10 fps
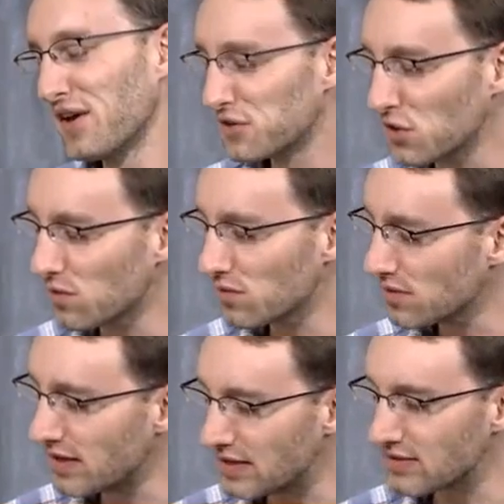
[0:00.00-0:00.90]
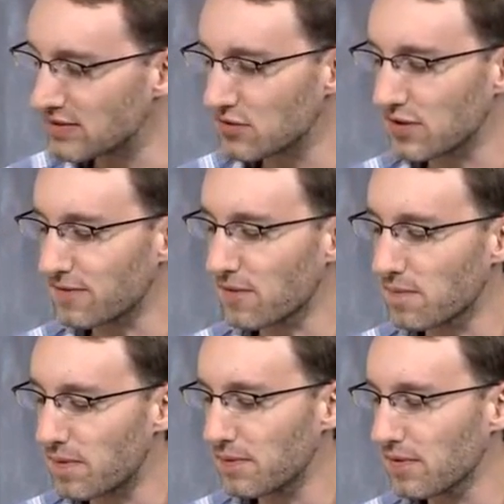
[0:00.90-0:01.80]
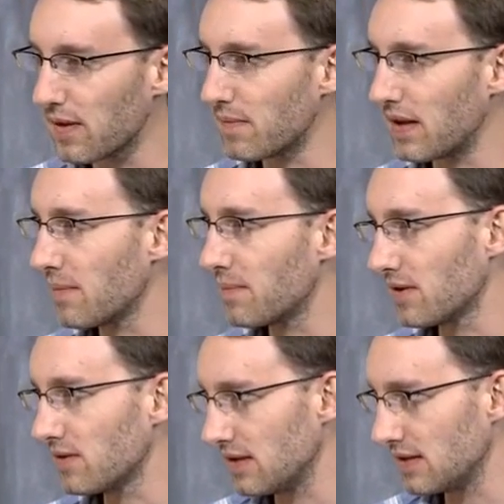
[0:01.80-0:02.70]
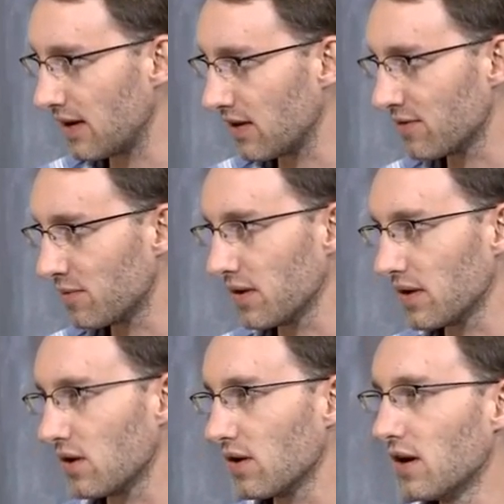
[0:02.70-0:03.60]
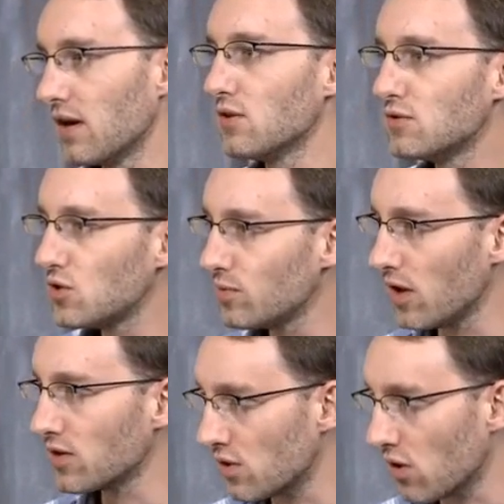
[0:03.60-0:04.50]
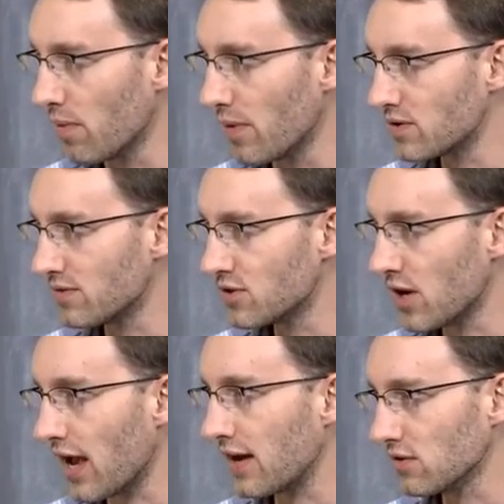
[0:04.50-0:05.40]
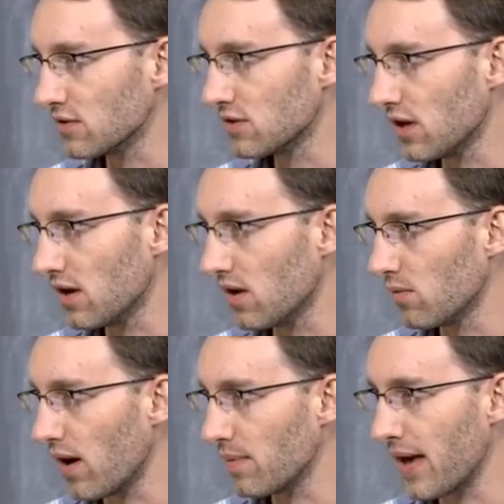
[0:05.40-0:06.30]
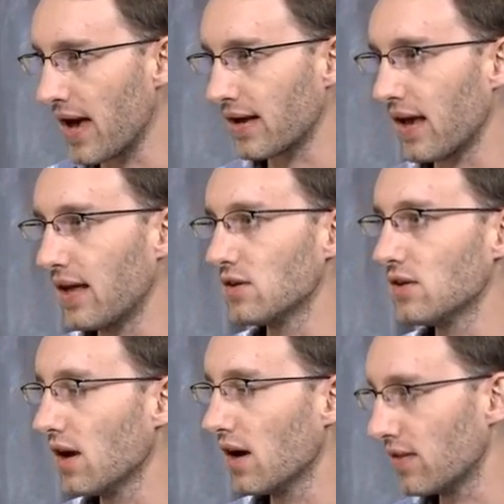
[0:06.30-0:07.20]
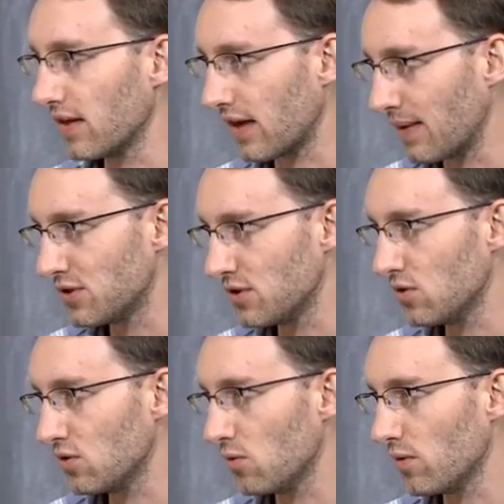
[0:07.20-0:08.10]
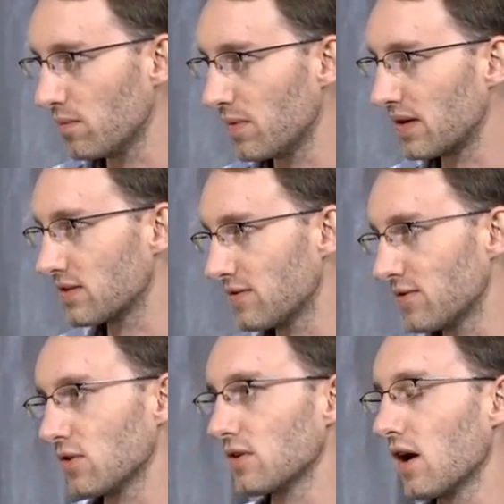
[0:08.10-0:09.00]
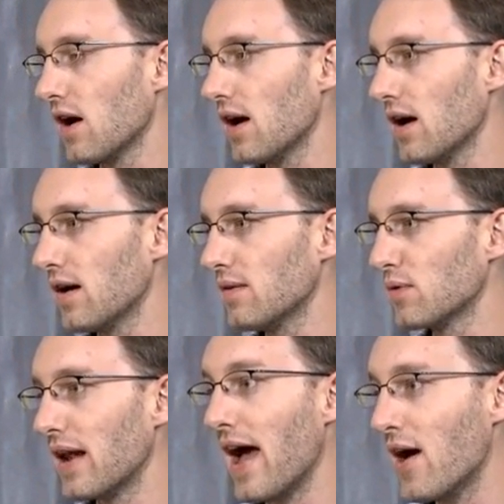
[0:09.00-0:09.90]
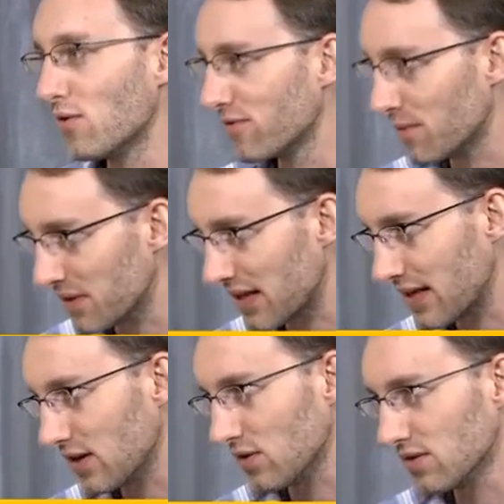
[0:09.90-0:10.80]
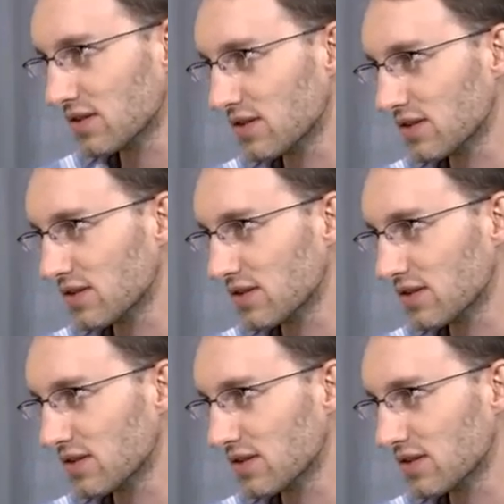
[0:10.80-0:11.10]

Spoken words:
So Geek and Sundry, for the people that may not be entirely familiar, YouTube launched a whole bunch of channels a while back, and they came to you because of your renown from the guild.